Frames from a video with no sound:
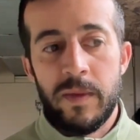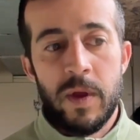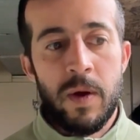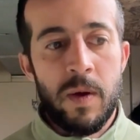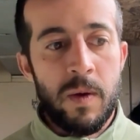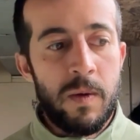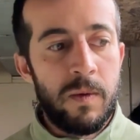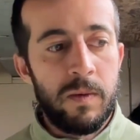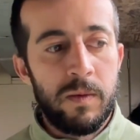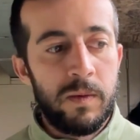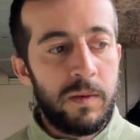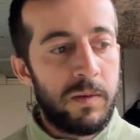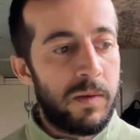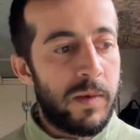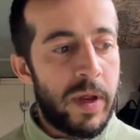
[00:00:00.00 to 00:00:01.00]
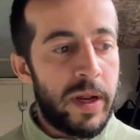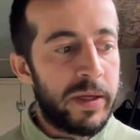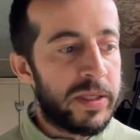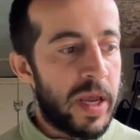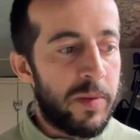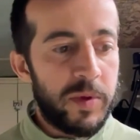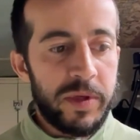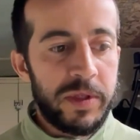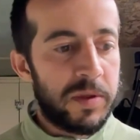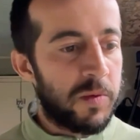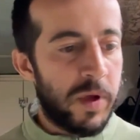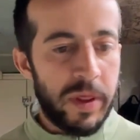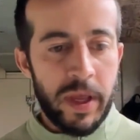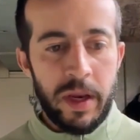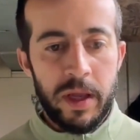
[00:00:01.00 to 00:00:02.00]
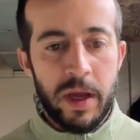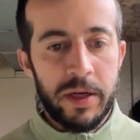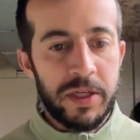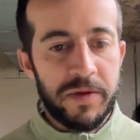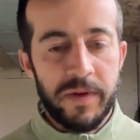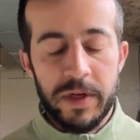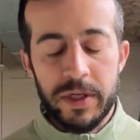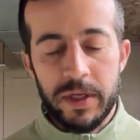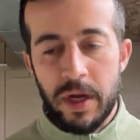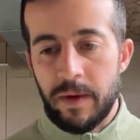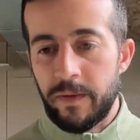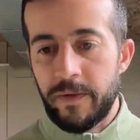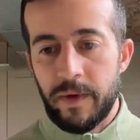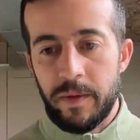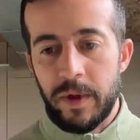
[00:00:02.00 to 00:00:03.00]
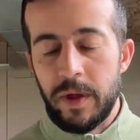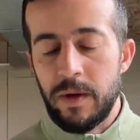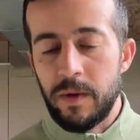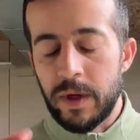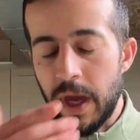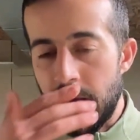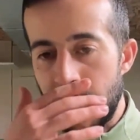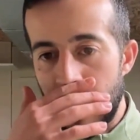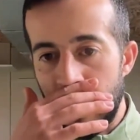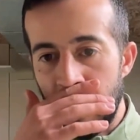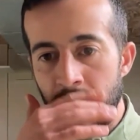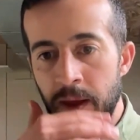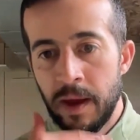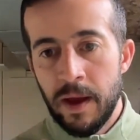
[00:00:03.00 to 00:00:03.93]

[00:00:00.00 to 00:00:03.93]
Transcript: An example is one lady I just finished up from the UK.